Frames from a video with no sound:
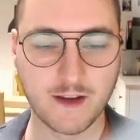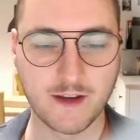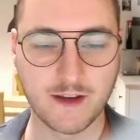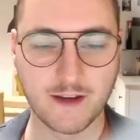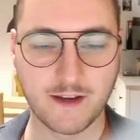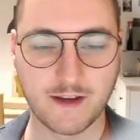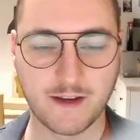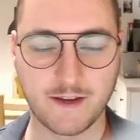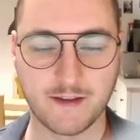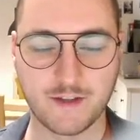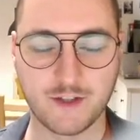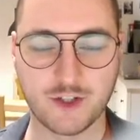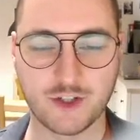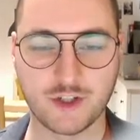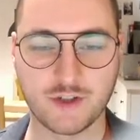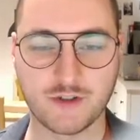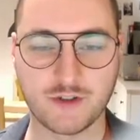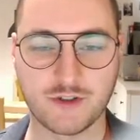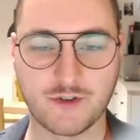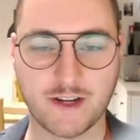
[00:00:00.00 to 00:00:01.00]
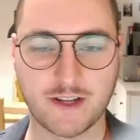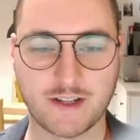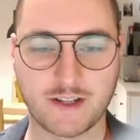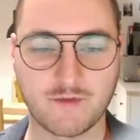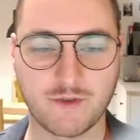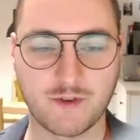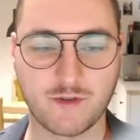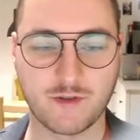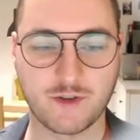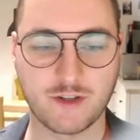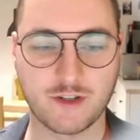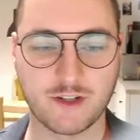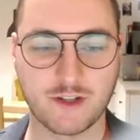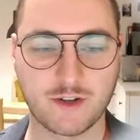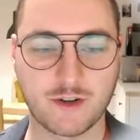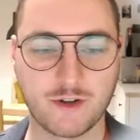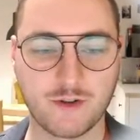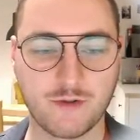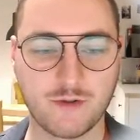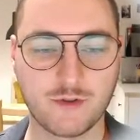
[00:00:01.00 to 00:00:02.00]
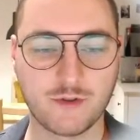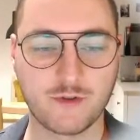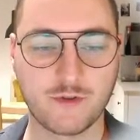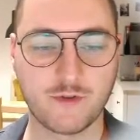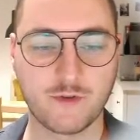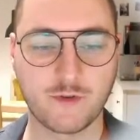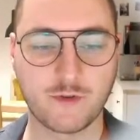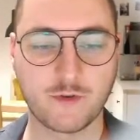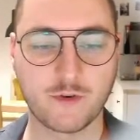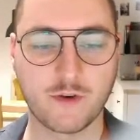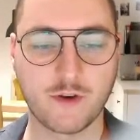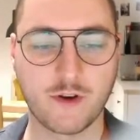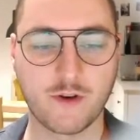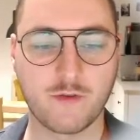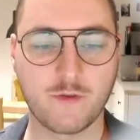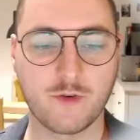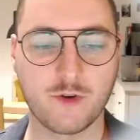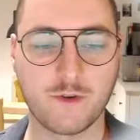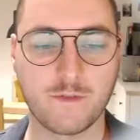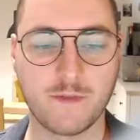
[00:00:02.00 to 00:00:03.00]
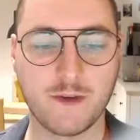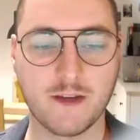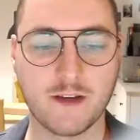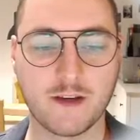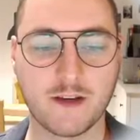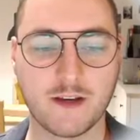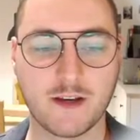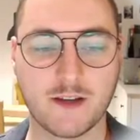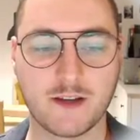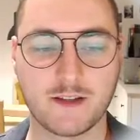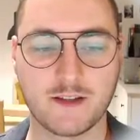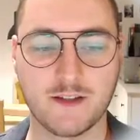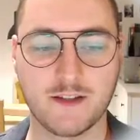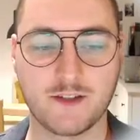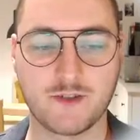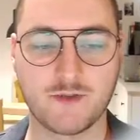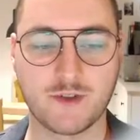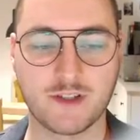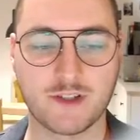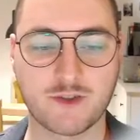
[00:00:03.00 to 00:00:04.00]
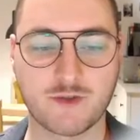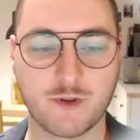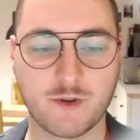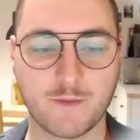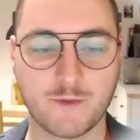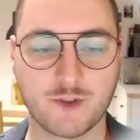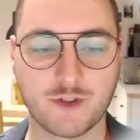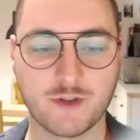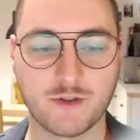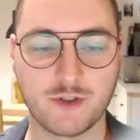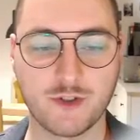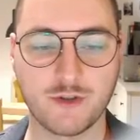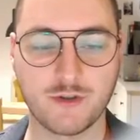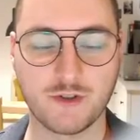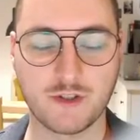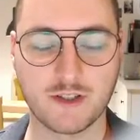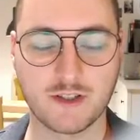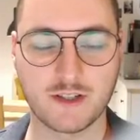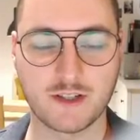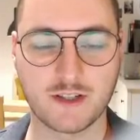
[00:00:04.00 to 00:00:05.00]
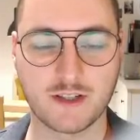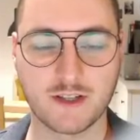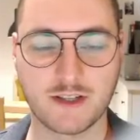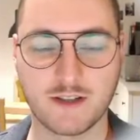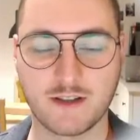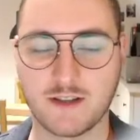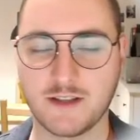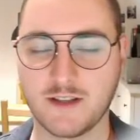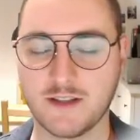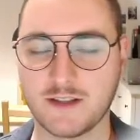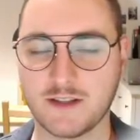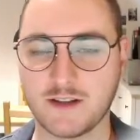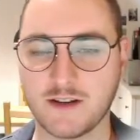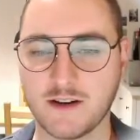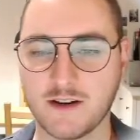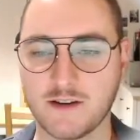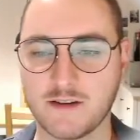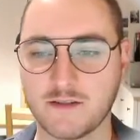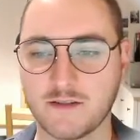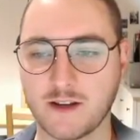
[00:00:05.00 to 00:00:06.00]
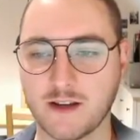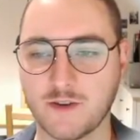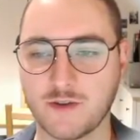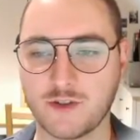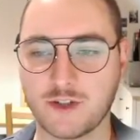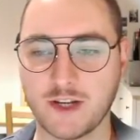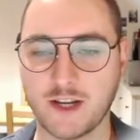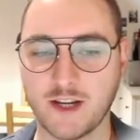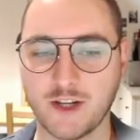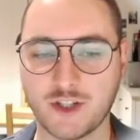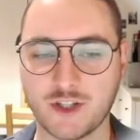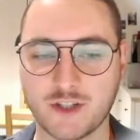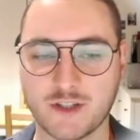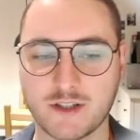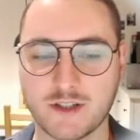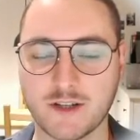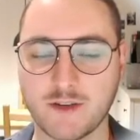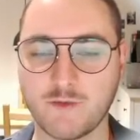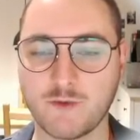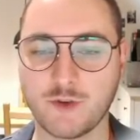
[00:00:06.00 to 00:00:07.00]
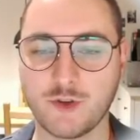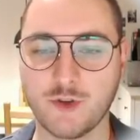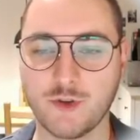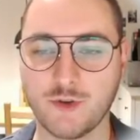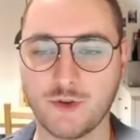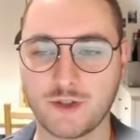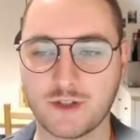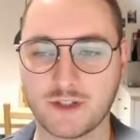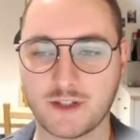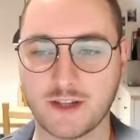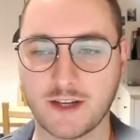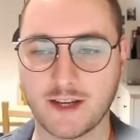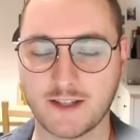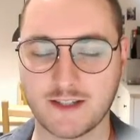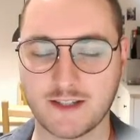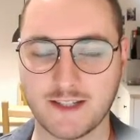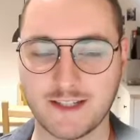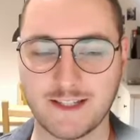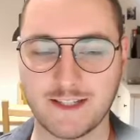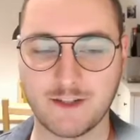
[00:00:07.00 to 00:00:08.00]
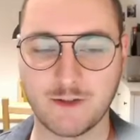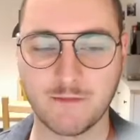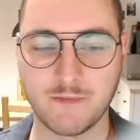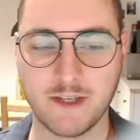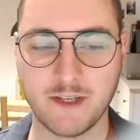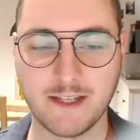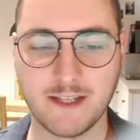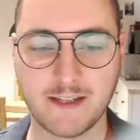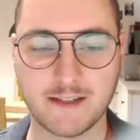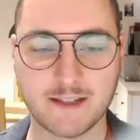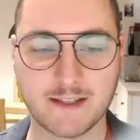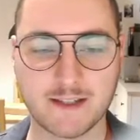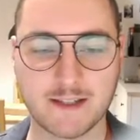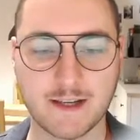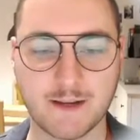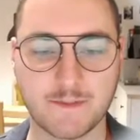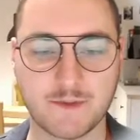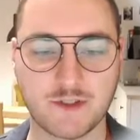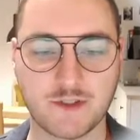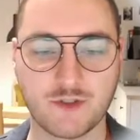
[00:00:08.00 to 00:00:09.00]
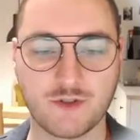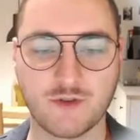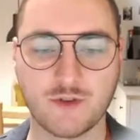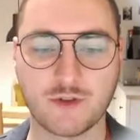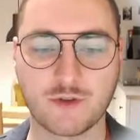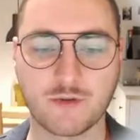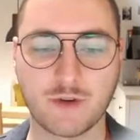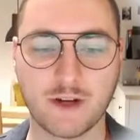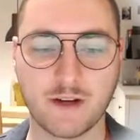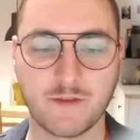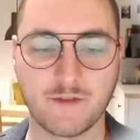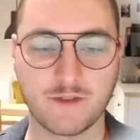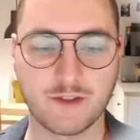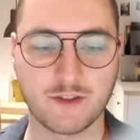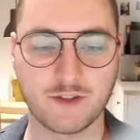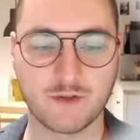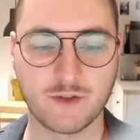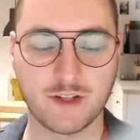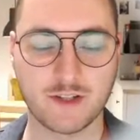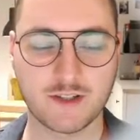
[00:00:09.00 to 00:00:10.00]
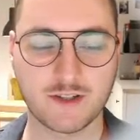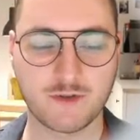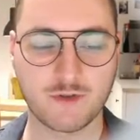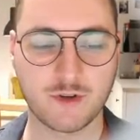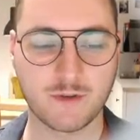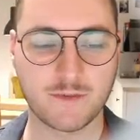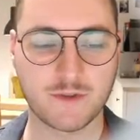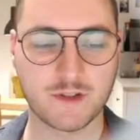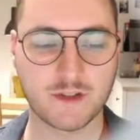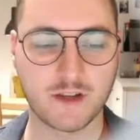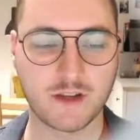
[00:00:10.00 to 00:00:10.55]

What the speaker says: Additional tracks we could include would be the transcriptional units. These are annotations that were used as an intermediate steps to derive the transcripts.